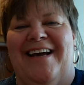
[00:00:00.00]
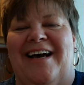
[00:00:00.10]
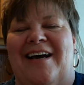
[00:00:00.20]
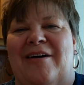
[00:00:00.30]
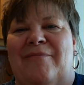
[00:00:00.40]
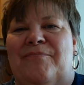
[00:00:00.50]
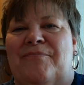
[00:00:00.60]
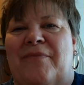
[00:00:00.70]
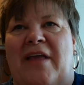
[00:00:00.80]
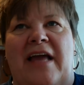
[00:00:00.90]
Um,
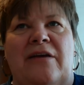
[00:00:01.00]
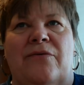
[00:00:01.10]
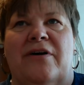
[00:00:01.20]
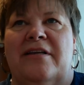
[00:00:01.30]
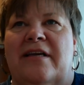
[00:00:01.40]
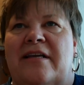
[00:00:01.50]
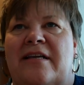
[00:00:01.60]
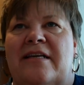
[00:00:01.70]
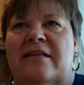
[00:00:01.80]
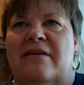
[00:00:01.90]
anyone at
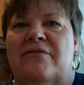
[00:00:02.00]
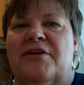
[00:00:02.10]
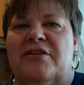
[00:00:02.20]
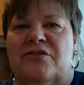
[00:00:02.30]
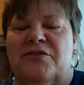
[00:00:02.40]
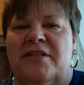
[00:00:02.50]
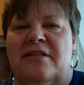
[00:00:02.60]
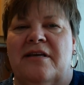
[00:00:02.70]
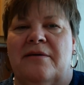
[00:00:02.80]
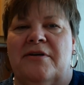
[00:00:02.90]
any level can join
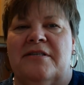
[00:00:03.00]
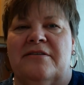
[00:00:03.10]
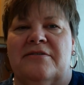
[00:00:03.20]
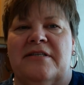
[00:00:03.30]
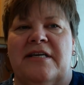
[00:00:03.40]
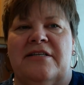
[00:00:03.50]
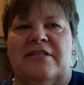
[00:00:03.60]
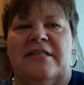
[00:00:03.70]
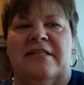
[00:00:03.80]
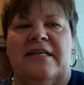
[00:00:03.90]
the Library
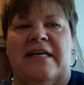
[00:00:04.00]
Association,